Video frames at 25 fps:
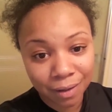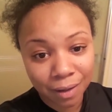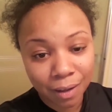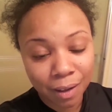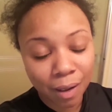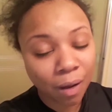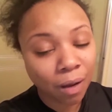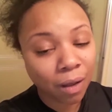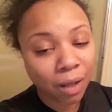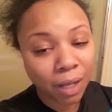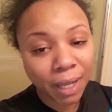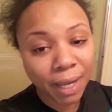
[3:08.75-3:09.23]

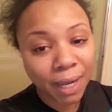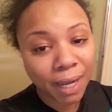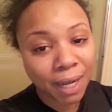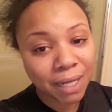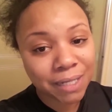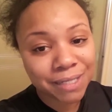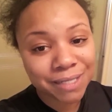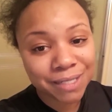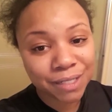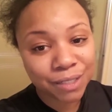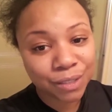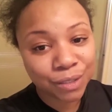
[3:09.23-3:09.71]
All I
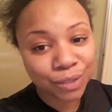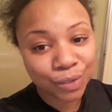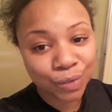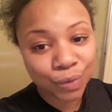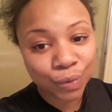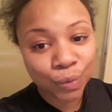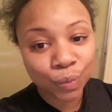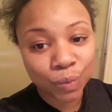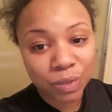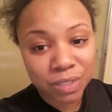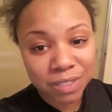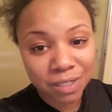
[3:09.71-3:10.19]
had to do
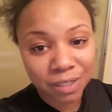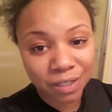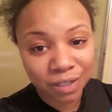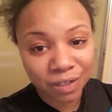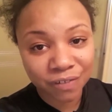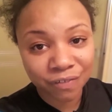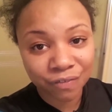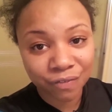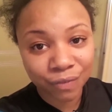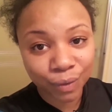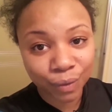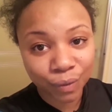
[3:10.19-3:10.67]
was look
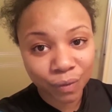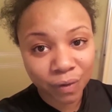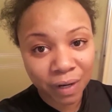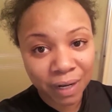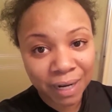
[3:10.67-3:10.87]
for it.